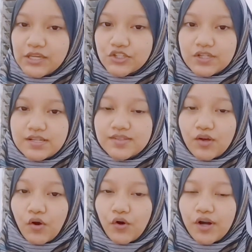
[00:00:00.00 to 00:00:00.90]
patience
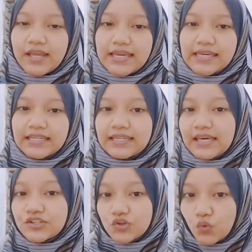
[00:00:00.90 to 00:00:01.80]
or
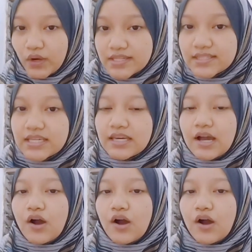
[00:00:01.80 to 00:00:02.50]
inadequacy